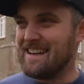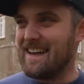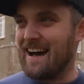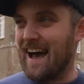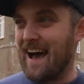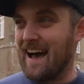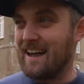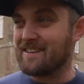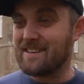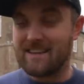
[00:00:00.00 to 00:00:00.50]

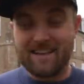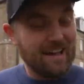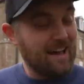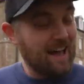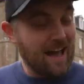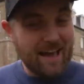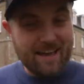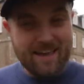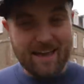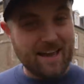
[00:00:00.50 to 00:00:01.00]
And
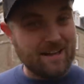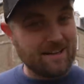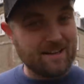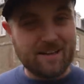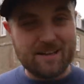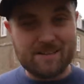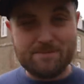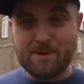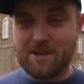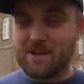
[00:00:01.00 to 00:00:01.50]
again,
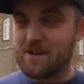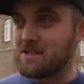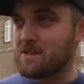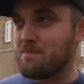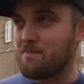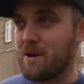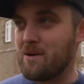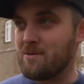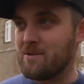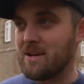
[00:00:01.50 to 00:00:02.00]
it's because
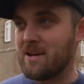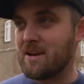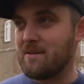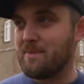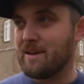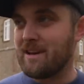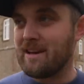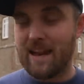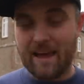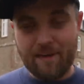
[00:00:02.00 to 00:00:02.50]
the building had
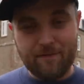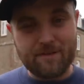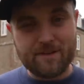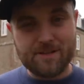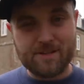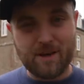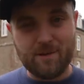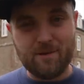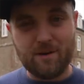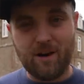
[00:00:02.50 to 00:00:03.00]
been left for
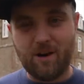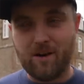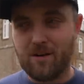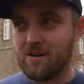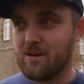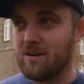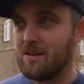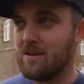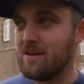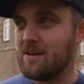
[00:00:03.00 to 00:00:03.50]
so
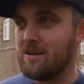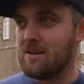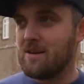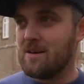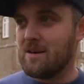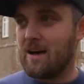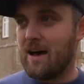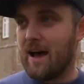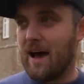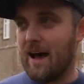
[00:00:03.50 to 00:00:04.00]
long
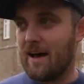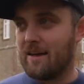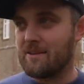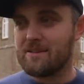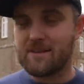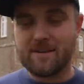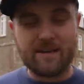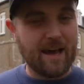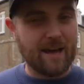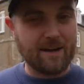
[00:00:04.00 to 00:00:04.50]

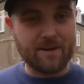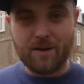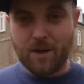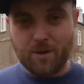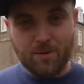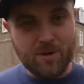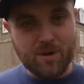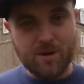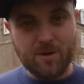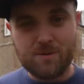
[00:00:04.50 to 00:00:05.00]
and it had
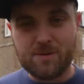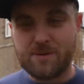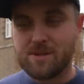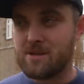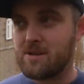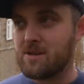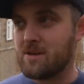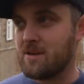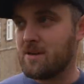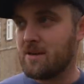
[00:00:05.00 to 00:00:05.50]
no
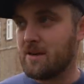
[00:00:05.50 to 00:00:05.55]
use.